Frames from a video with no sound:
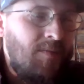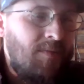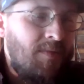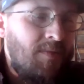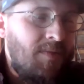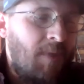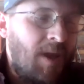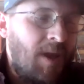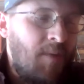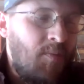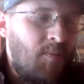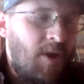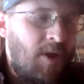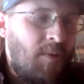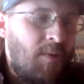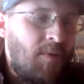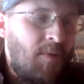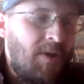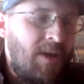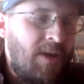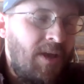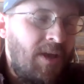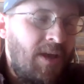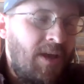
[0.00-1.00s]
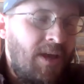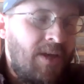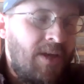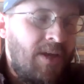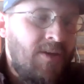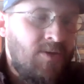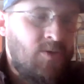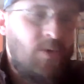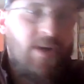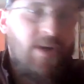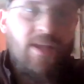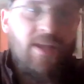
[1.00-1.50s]
My property
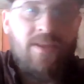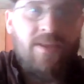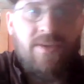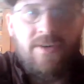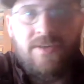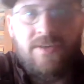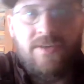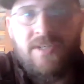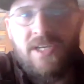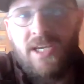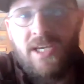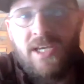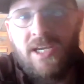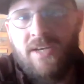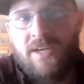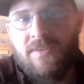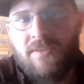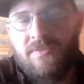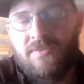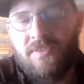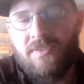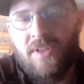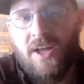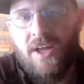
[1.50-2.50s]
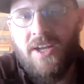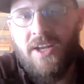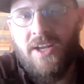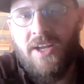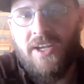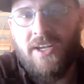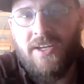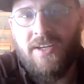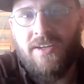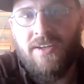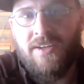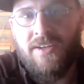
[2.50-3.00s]
in 2013
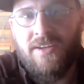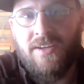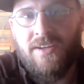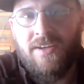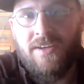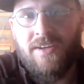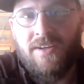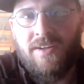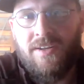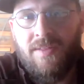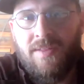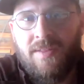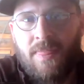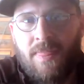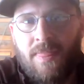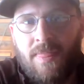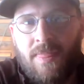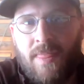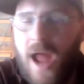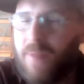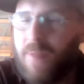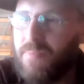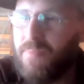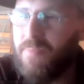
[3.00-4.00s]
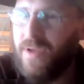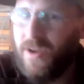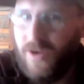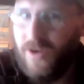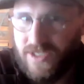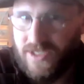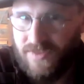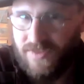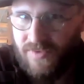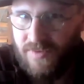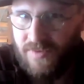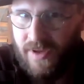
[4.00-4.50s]
flooded, not
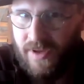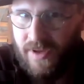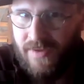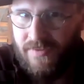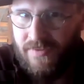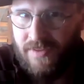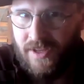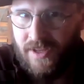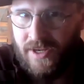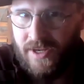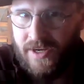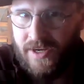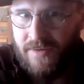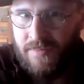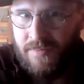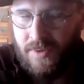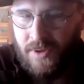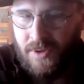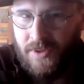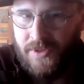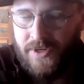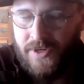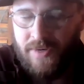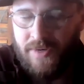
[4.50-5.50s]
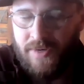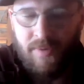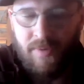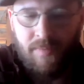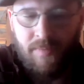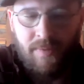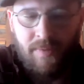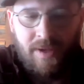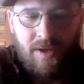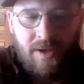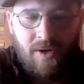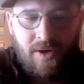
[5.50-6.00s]
because of the big flood in Boulder,
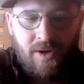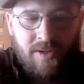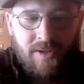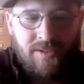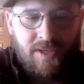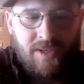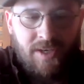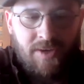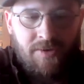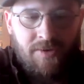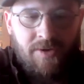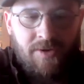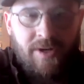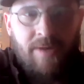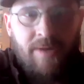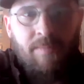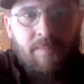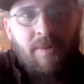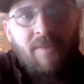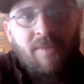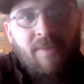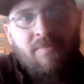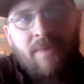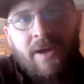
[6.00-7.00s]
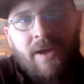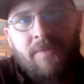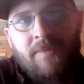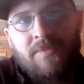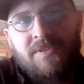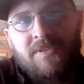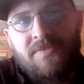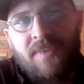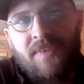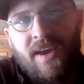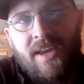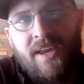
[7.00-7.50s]
but because the unit above mine
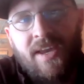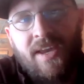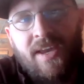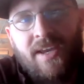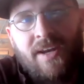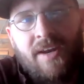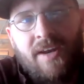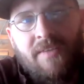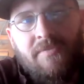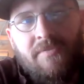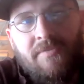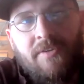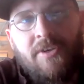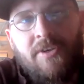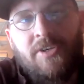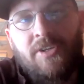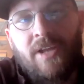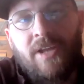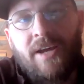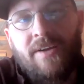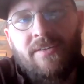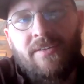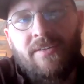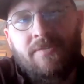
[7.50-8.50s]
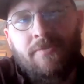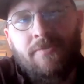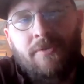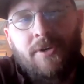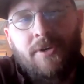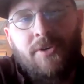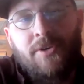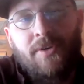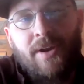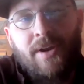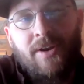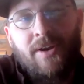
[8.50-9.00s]
was vacant and a
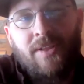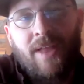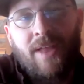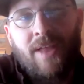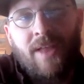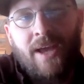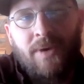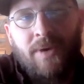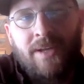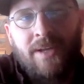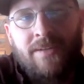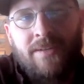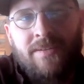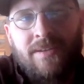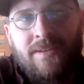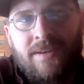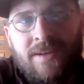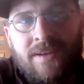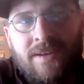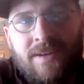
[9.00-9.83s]
refrigerator line went.